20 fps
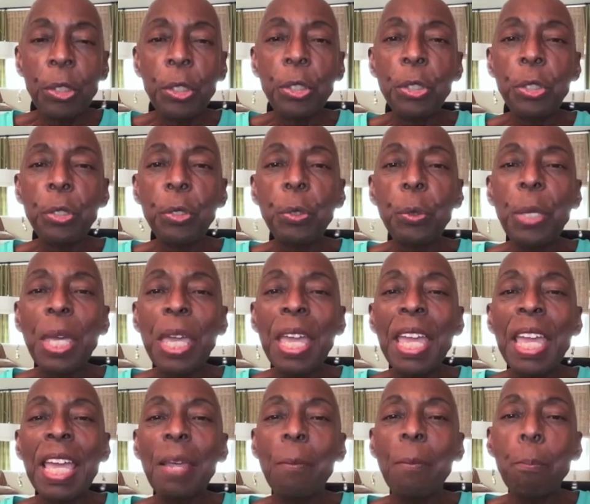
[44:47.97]
You
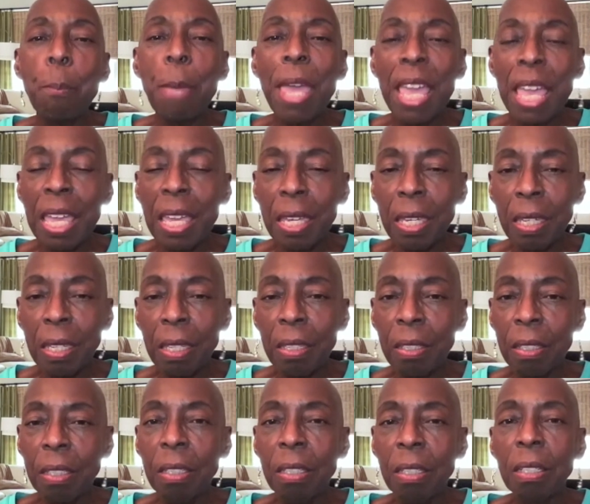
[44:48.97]
can't make
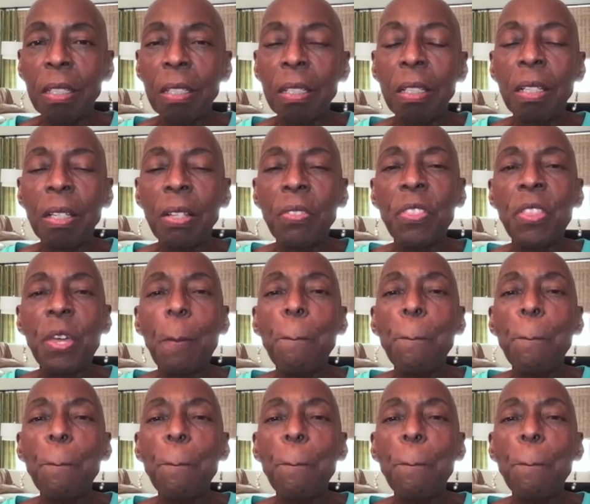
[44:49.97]
the